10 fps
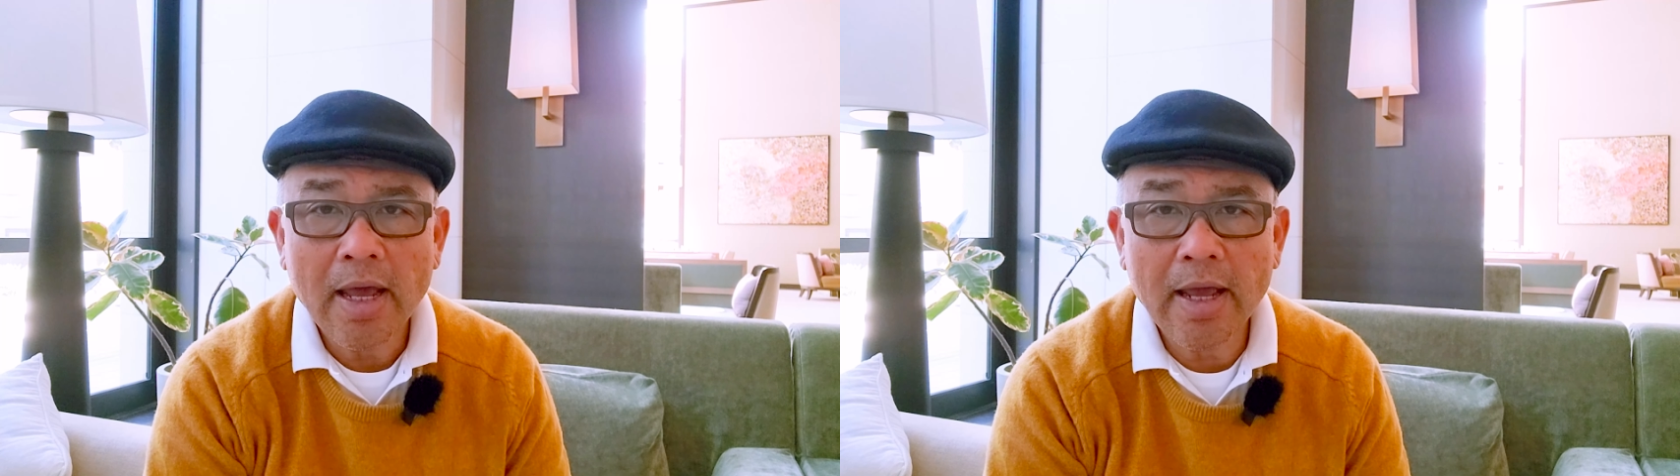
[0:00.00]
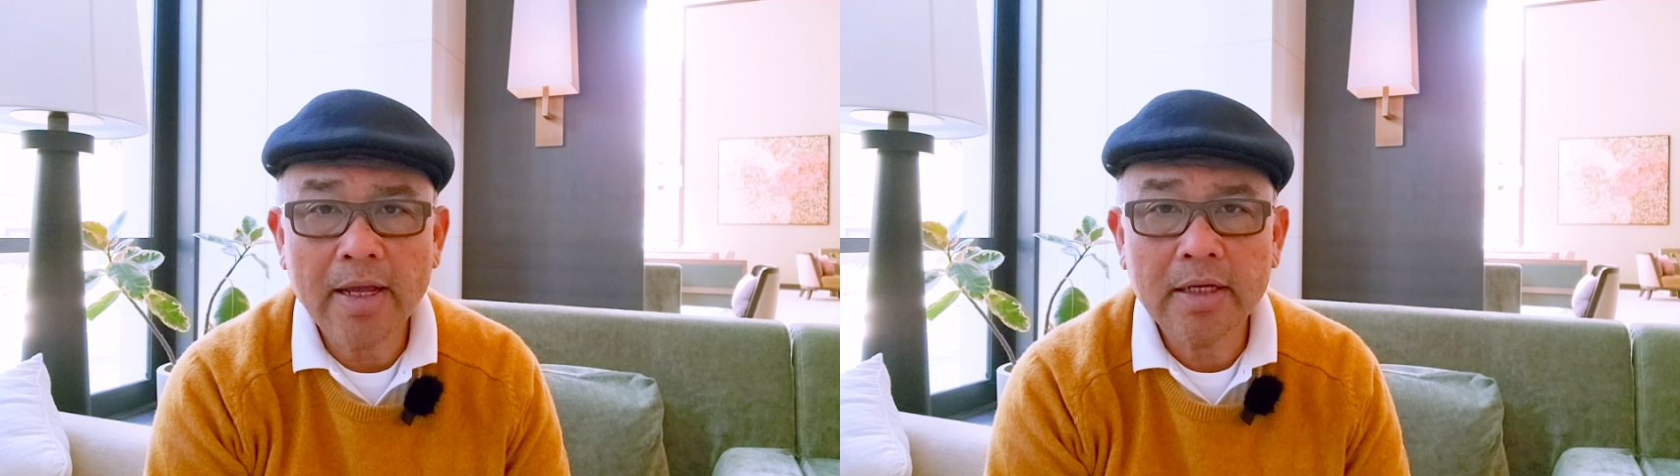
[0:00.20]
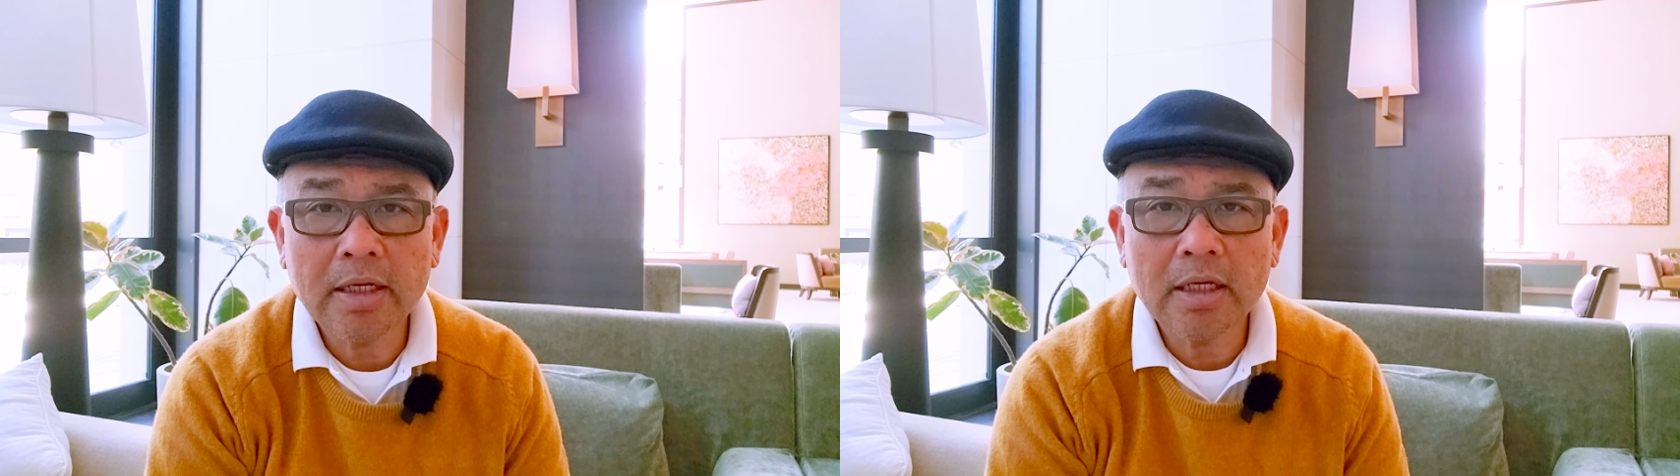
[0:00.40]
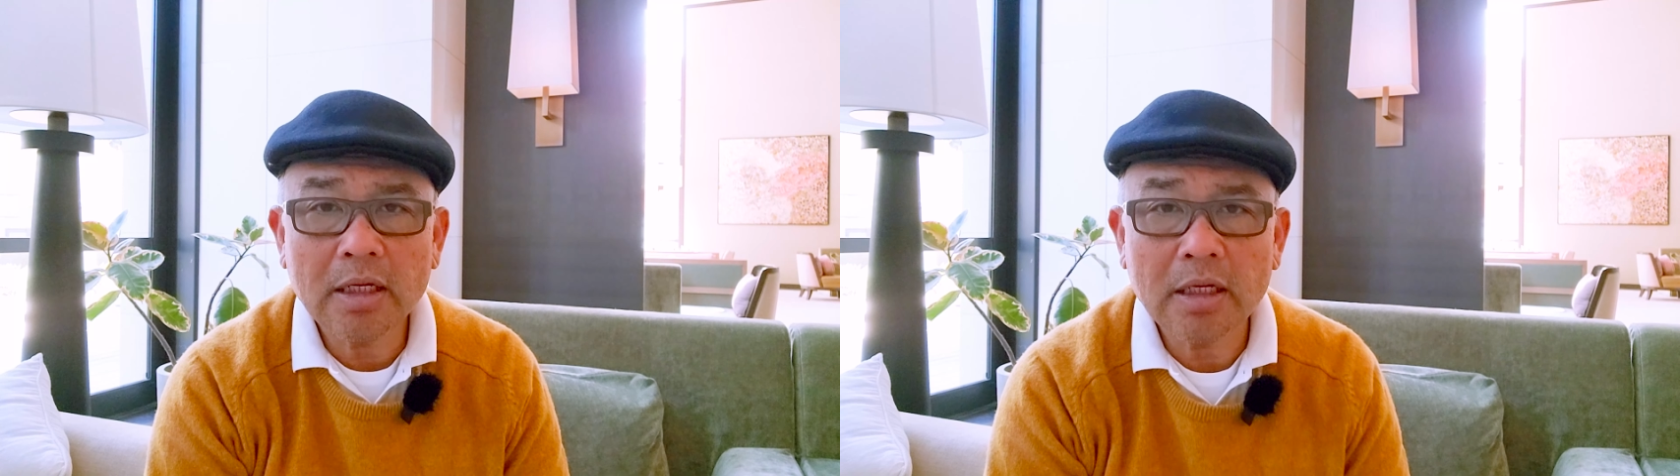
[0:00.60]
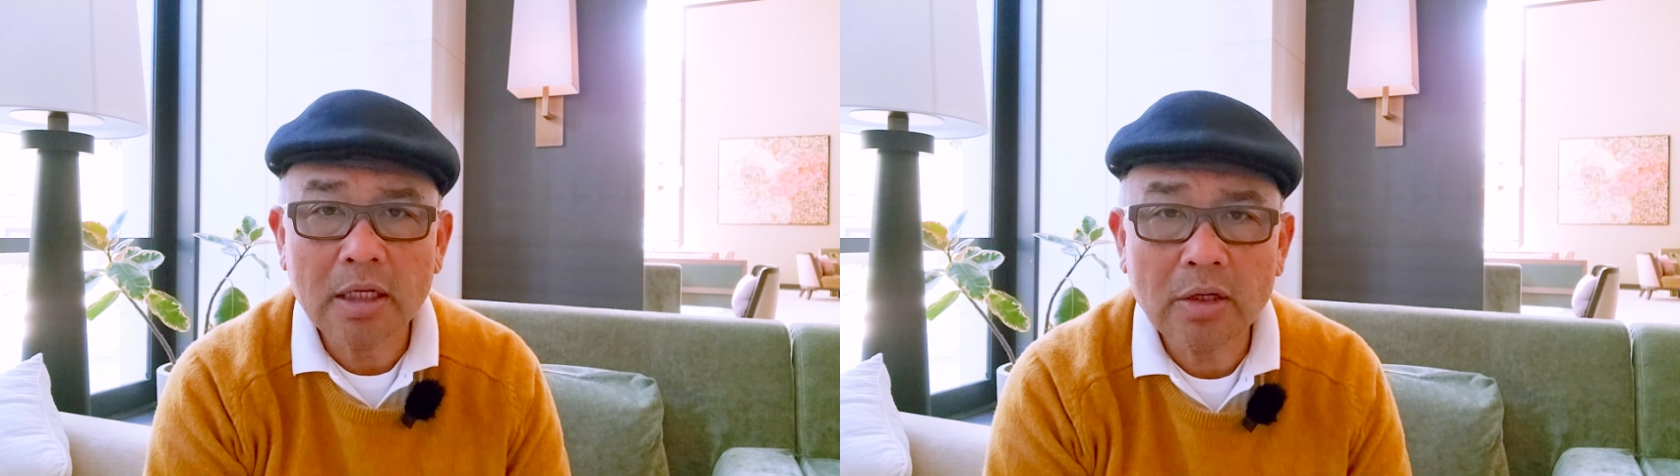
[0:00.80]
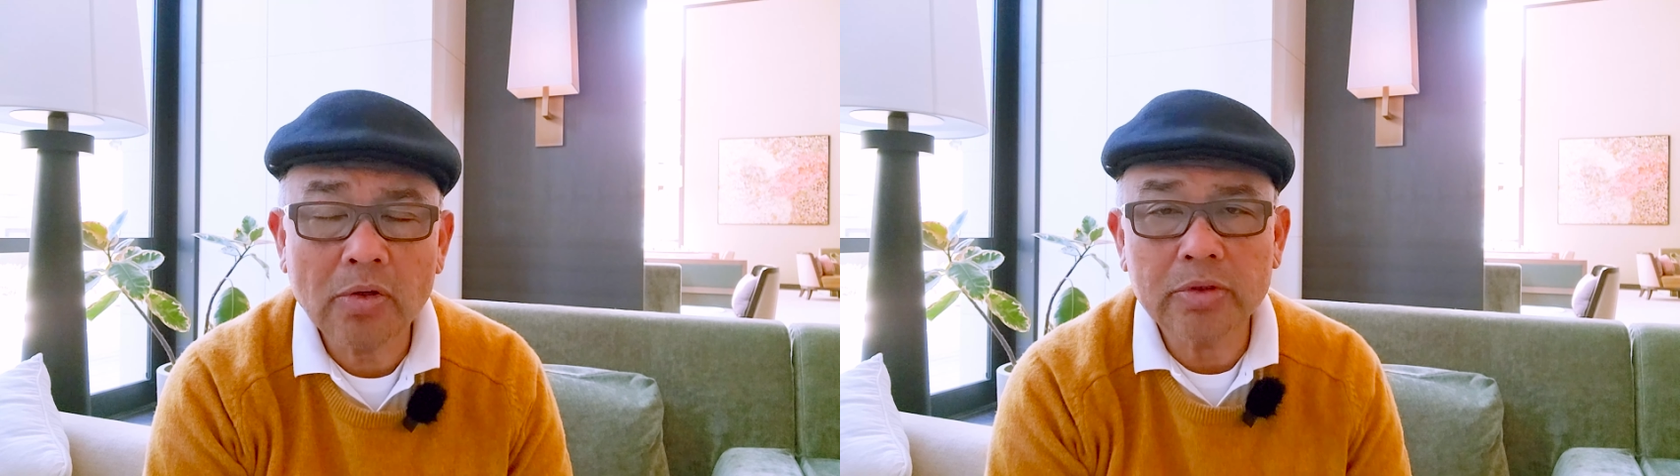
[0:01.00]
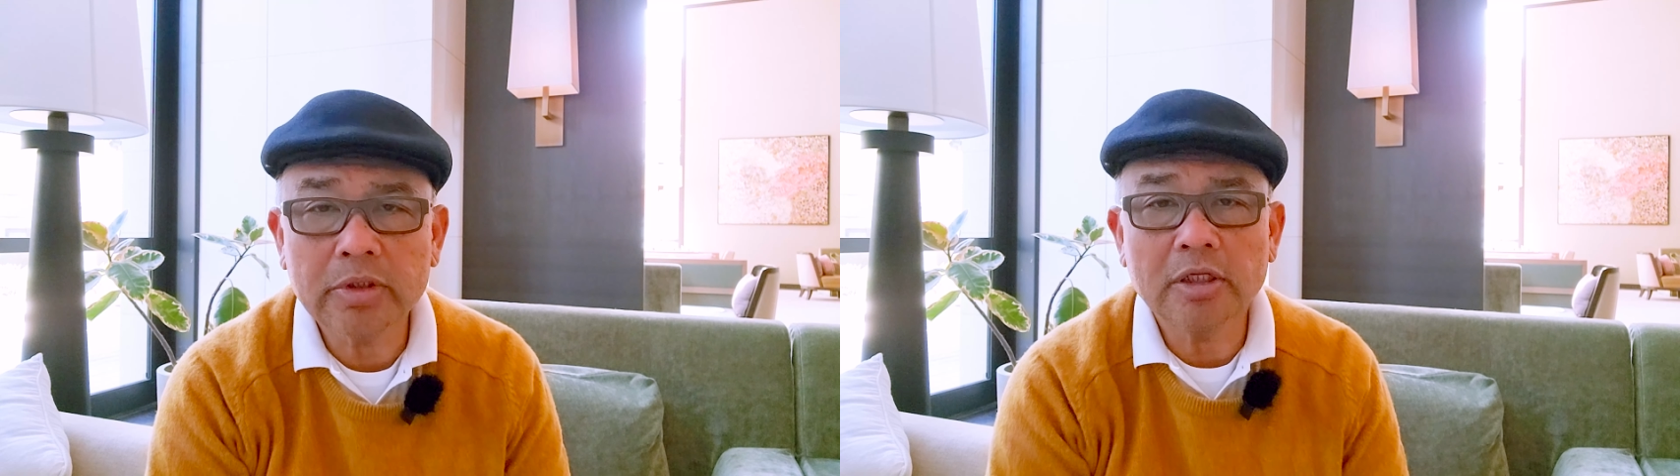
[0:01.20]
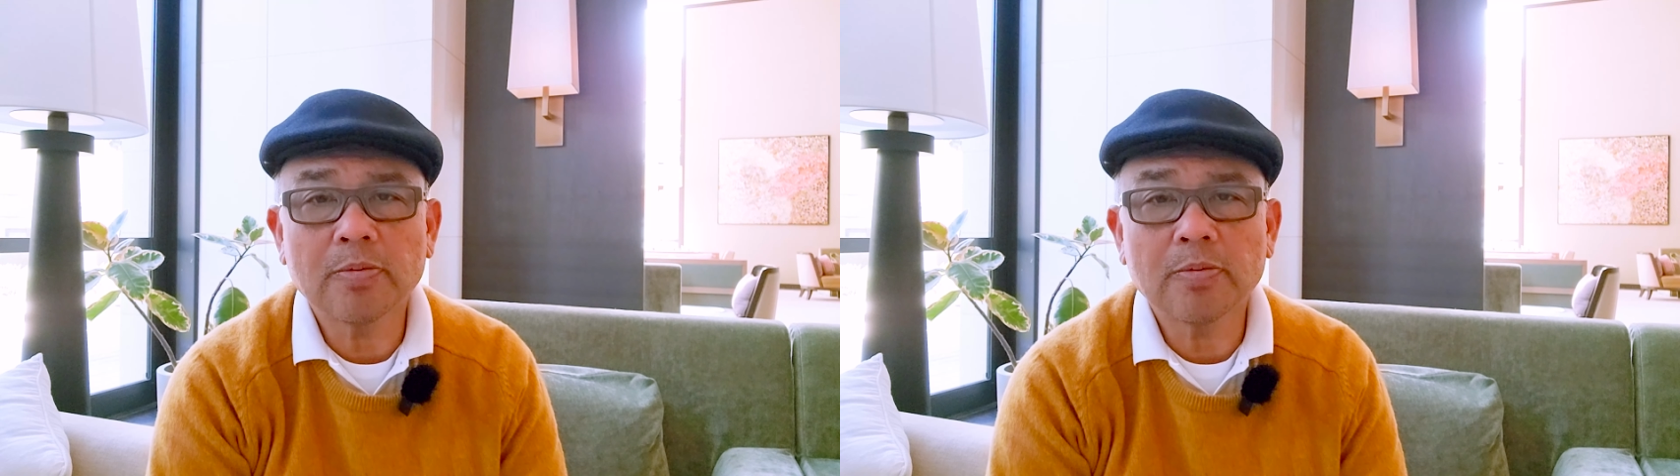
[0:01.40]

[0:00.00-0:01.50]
and He knows